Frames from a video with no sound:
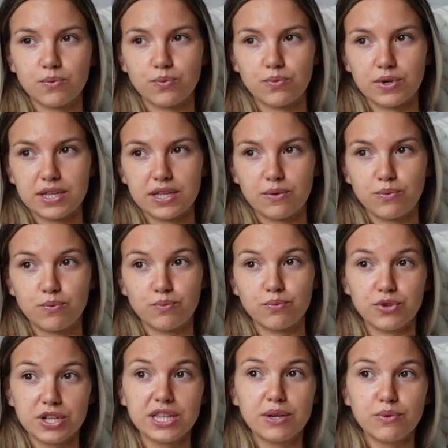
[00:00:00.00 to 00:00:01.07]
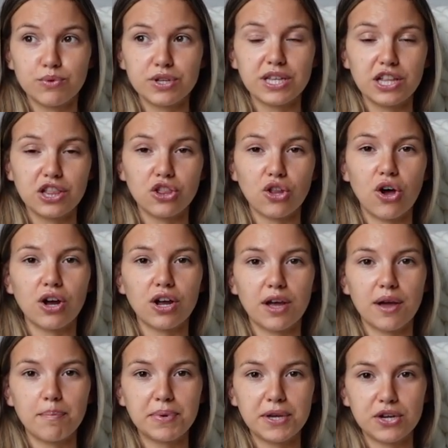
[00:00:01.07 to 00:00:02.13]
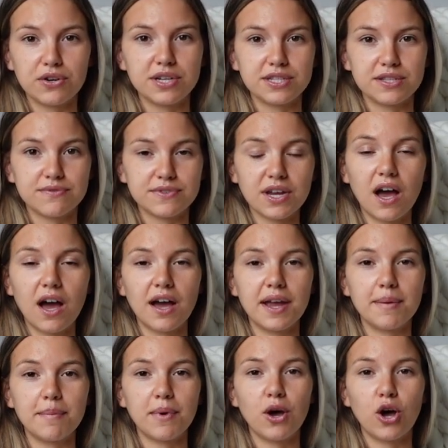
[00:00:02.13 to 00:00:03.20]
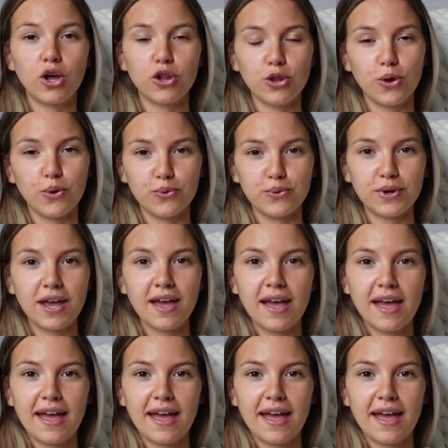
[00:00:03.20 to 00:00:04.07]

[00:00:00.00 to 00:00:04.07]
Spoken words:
really long periods of time alone.